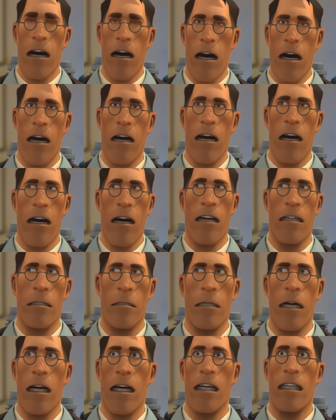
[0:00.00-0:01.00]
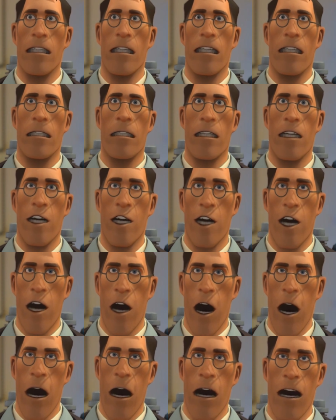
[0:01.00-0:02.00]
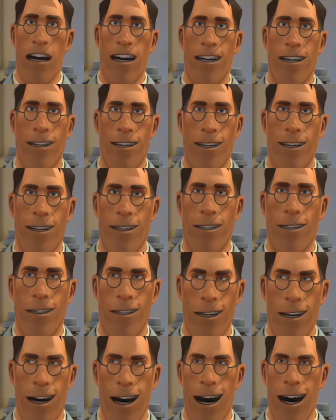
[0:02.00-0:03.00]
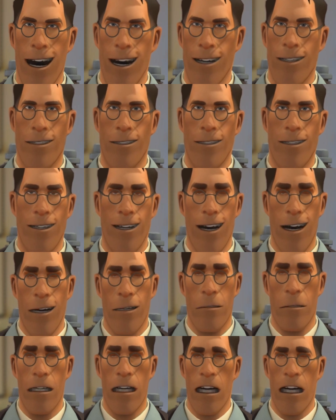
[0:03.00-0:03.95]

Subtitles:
I thought this was all Loz. I hadn't, yeah.